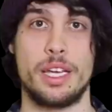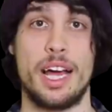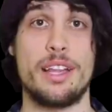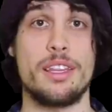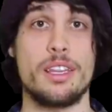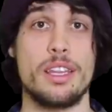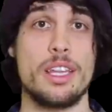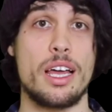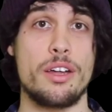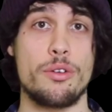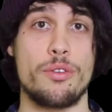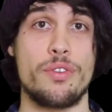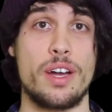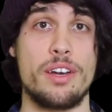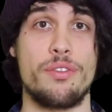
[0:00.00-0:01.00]
Other than the
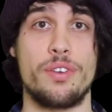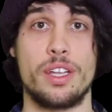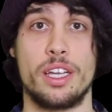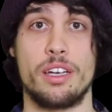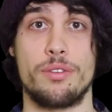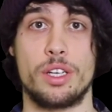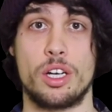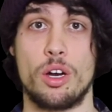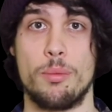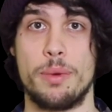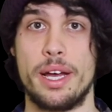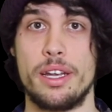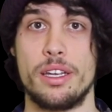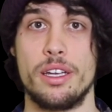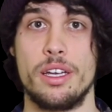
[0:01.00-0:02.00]
unrefined feeling of the
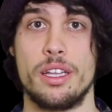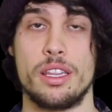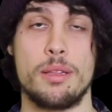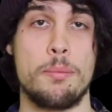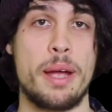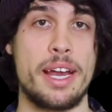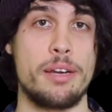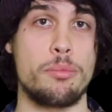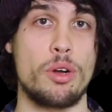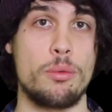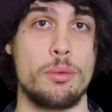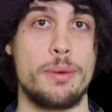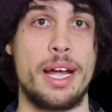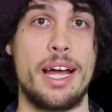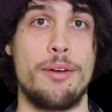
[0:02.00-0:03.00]
combat, the main
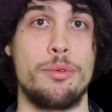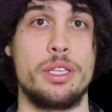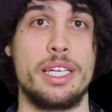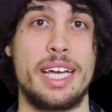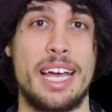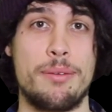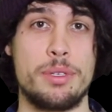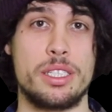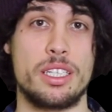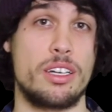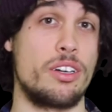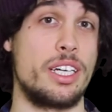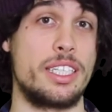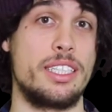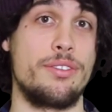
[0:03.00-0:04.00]
problem I have with the game is the
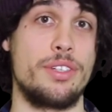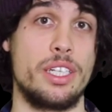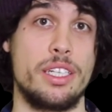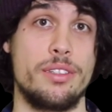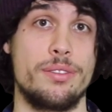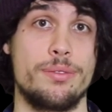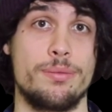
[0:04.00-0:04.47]
connectivity.